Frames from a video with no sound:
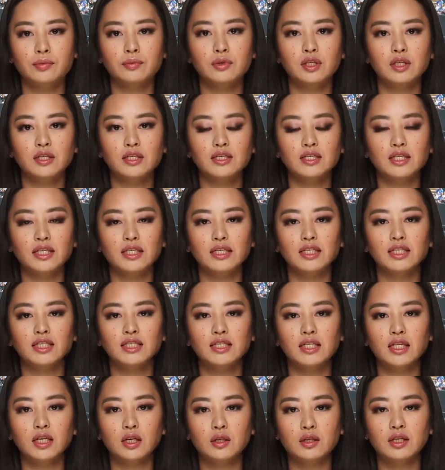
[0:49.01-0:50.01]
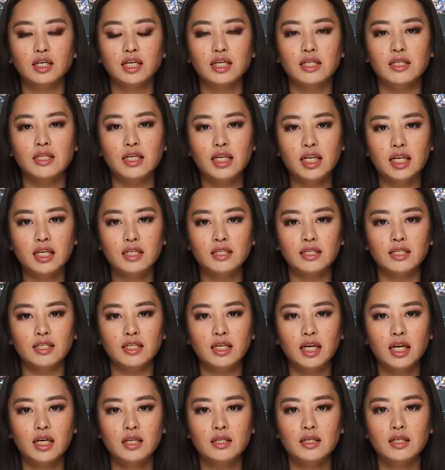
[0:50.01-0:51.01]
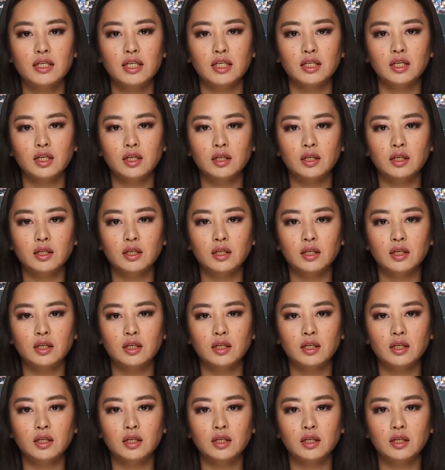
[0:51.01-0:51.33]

To see detailed head-to-head stats and